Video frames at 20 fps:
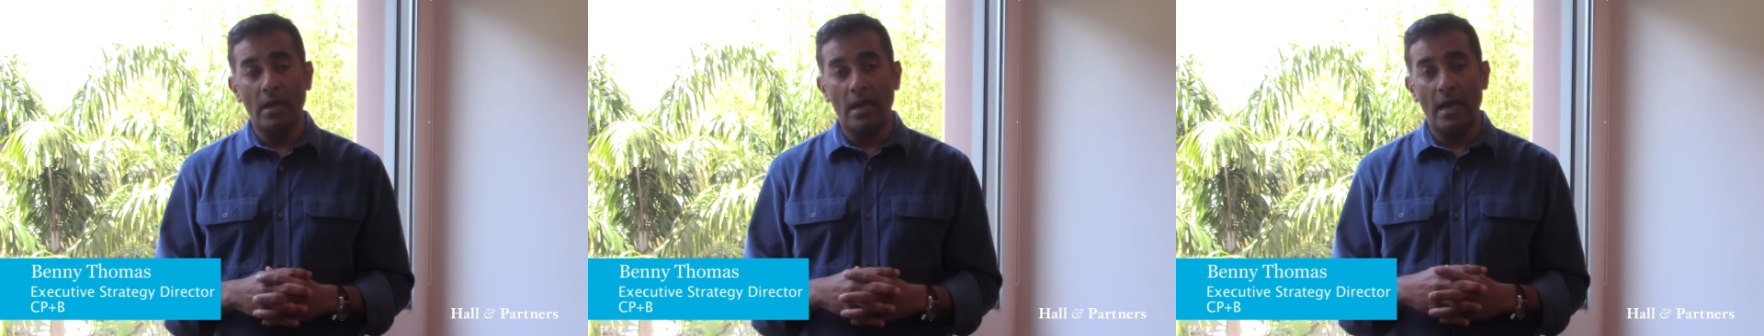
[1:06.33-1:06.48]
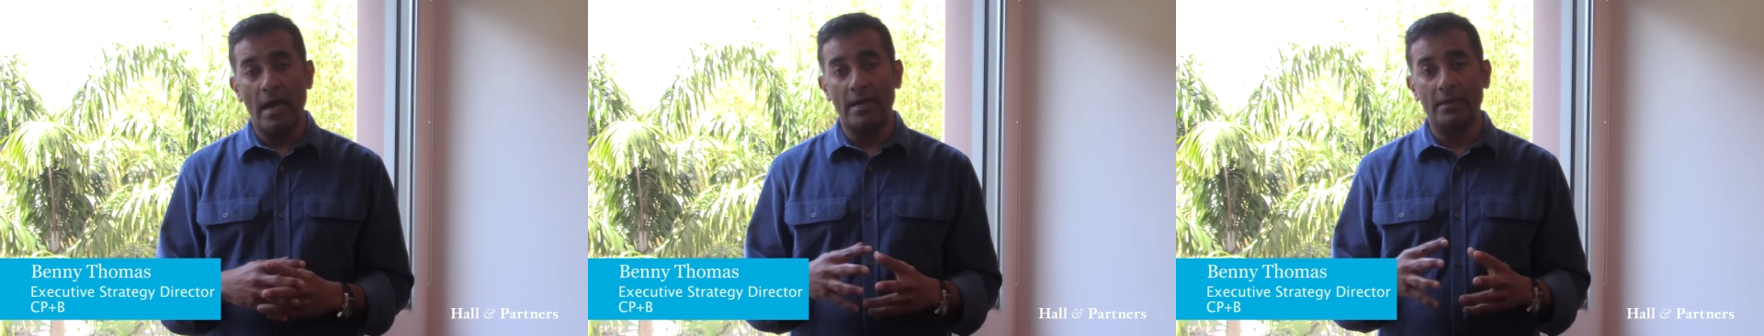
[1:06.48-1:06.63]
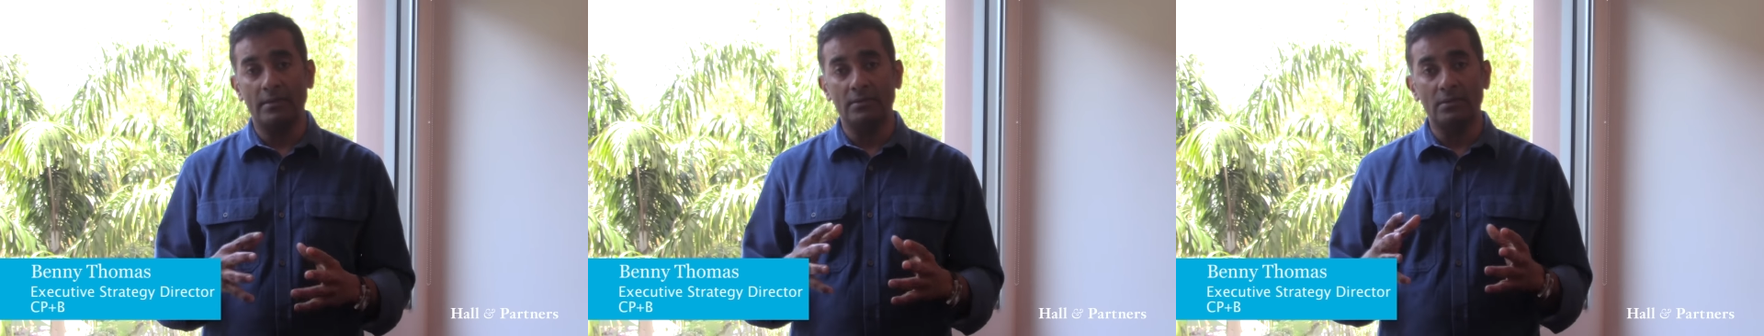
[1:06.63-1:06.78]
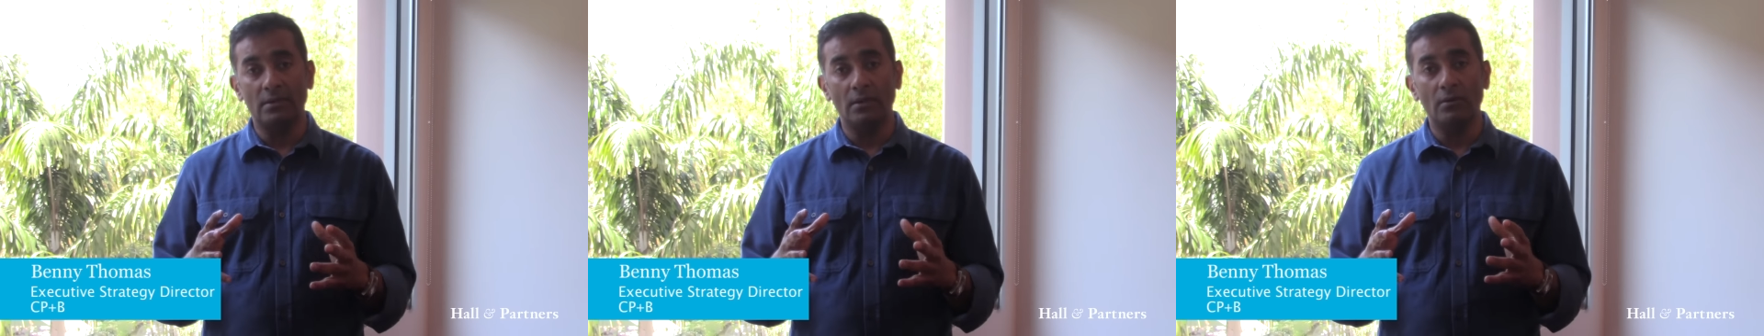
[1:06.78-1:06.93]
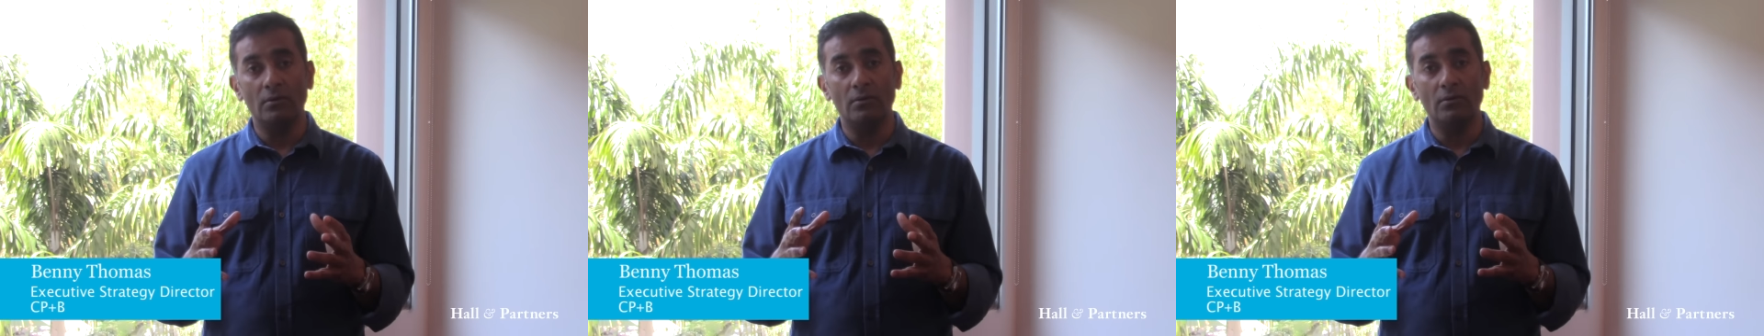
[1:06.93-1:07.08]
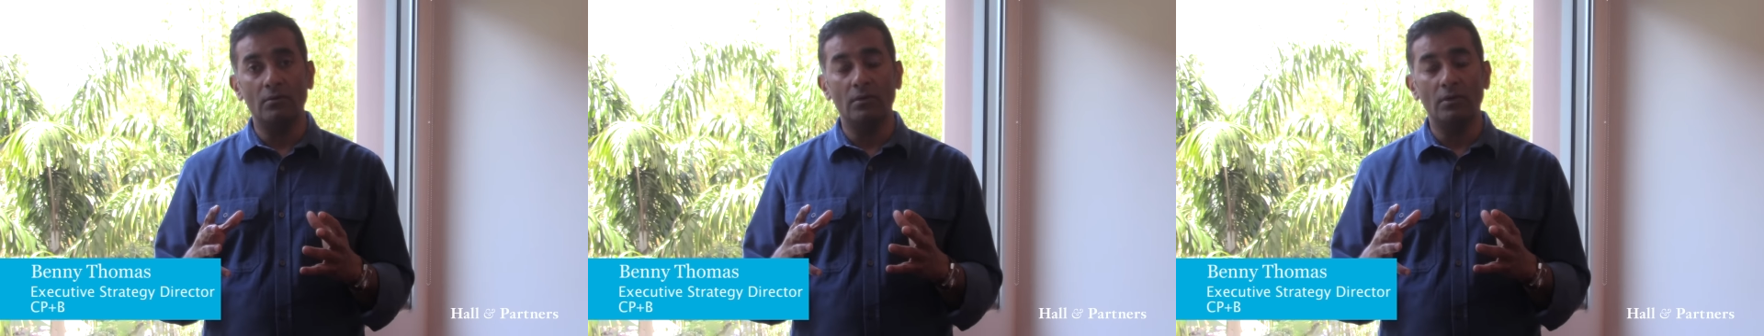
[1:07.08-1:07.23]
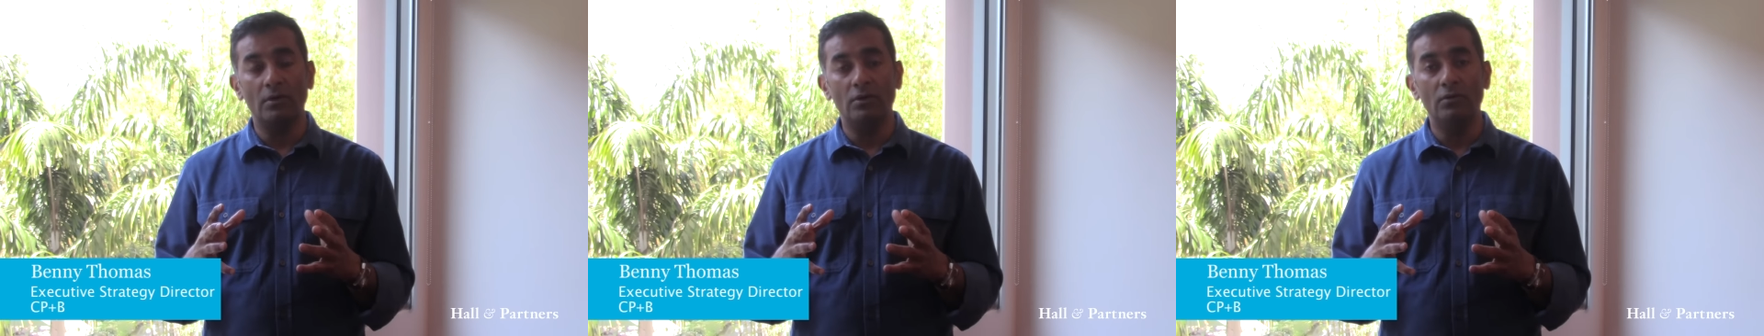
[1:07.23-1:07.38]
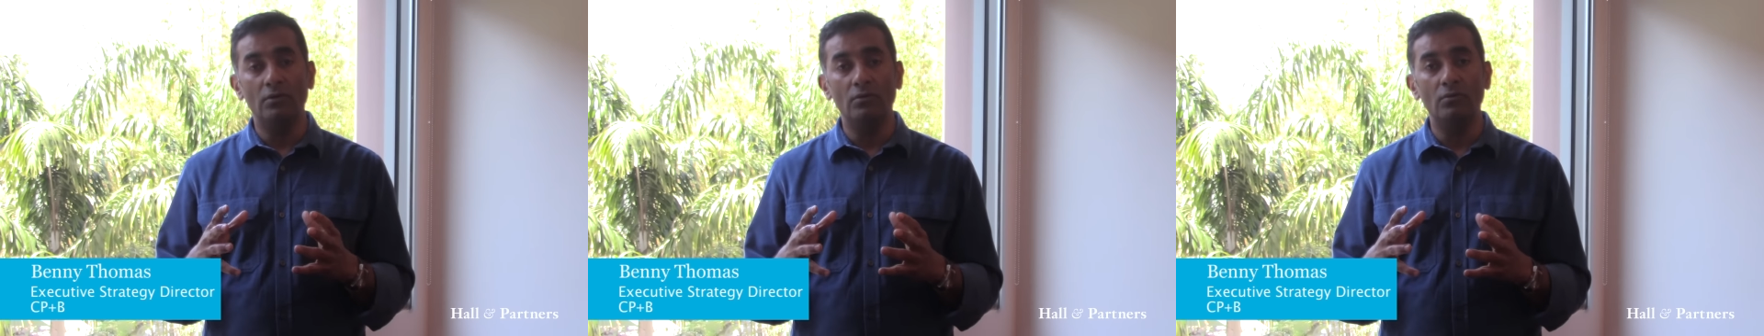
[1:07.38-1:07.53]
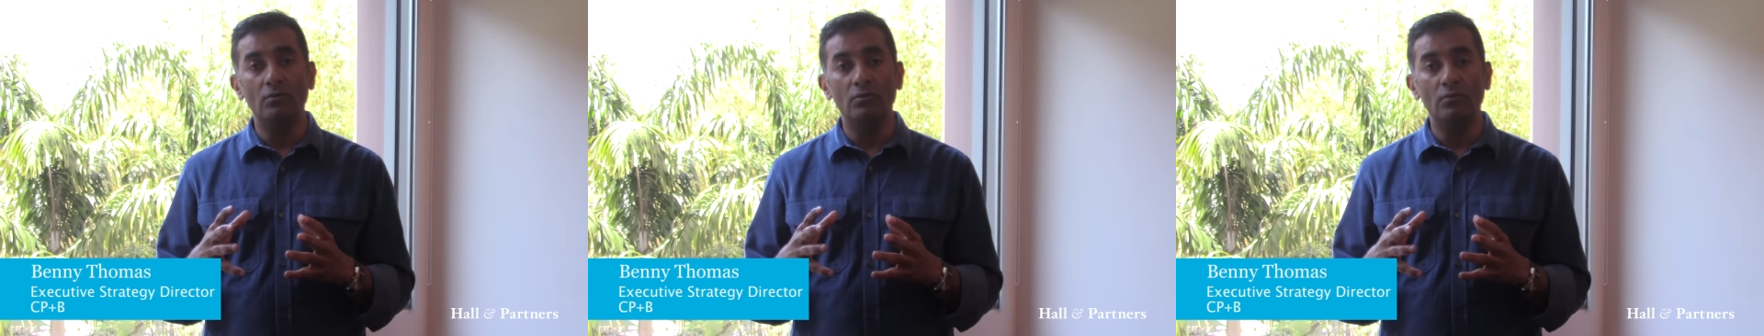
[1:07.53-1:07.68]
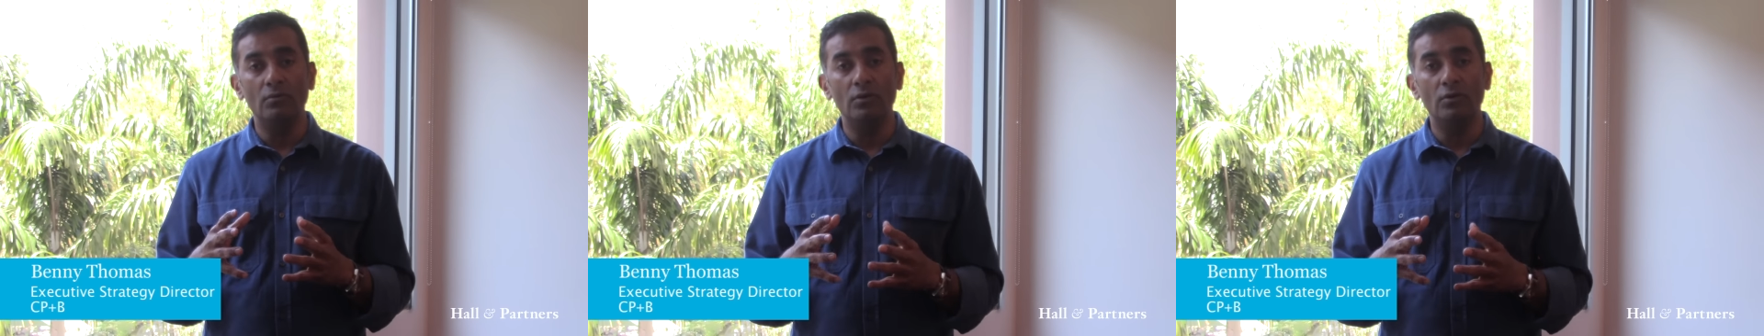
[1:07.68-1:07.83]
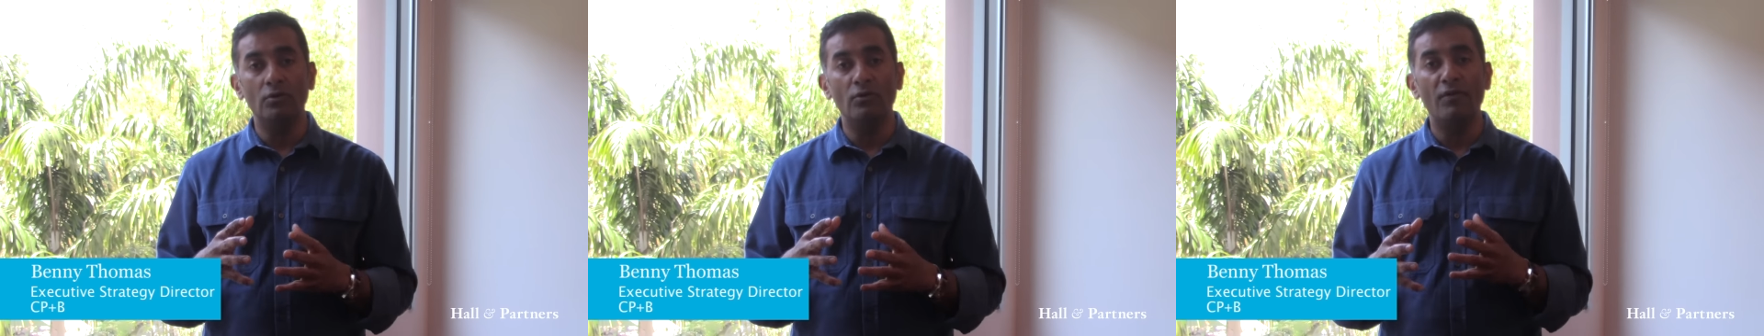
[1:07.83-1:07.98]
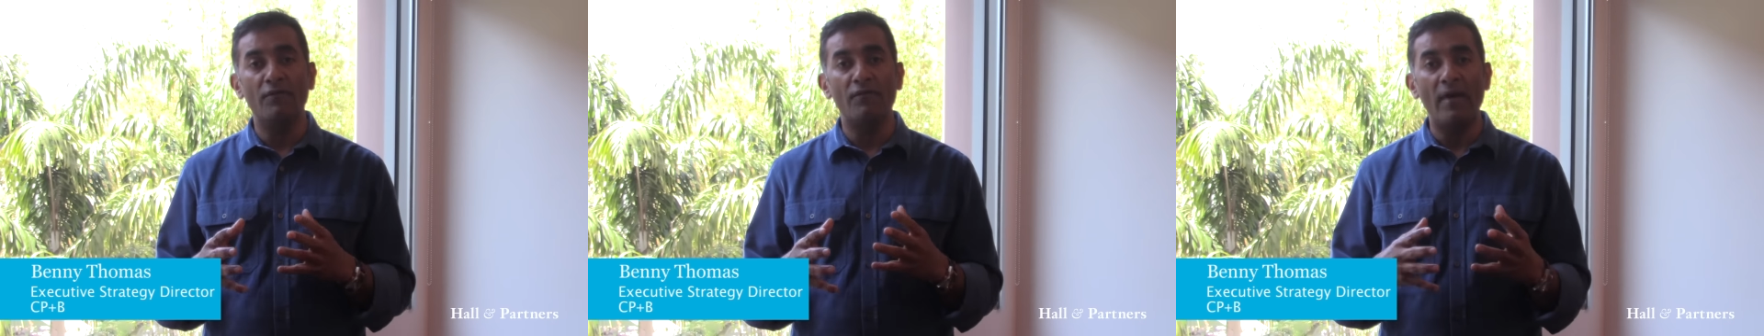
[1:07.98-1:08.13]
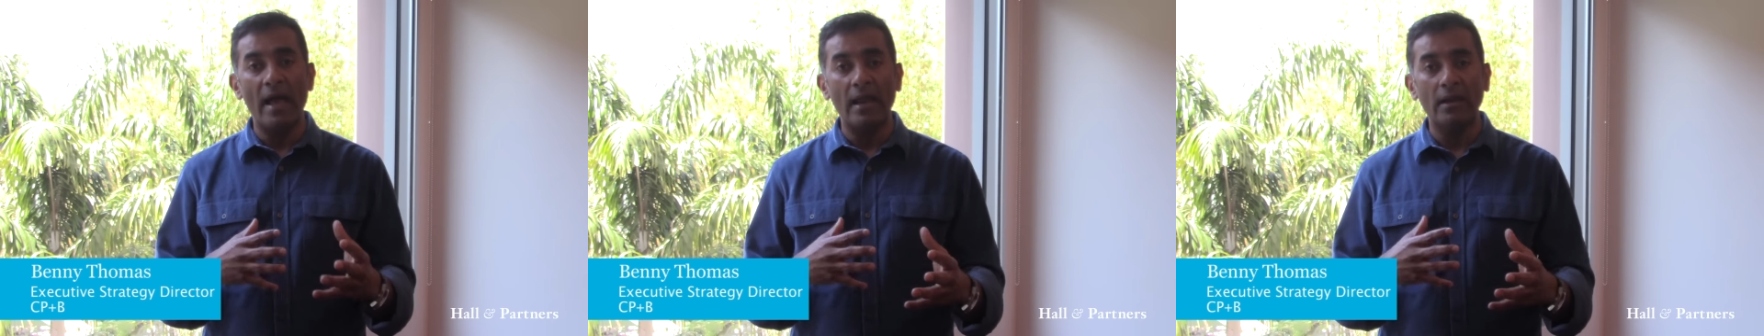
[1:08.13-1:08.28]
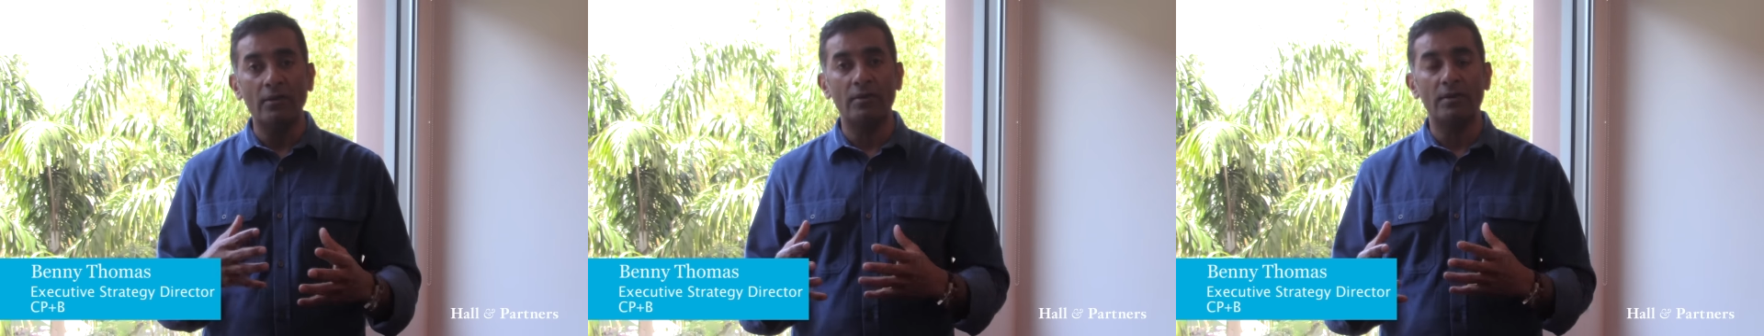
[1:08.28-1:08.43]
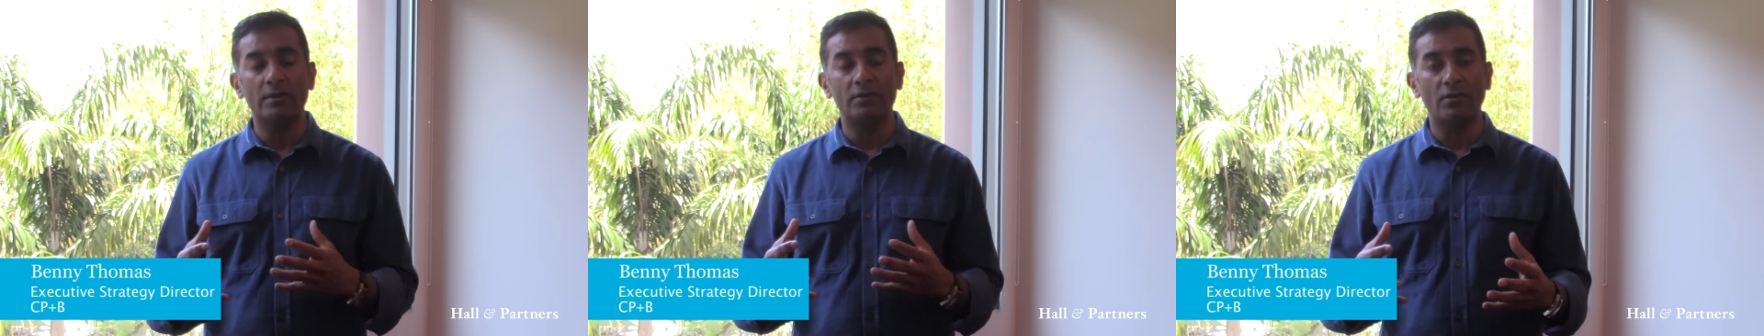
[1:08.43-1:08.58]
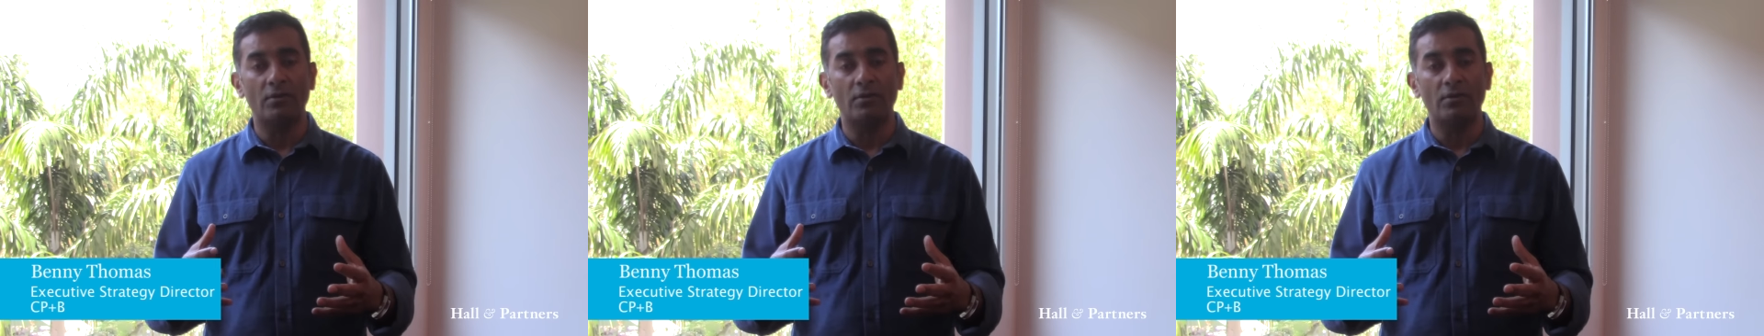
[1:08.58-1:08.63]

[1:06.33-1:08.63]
And so you evaluate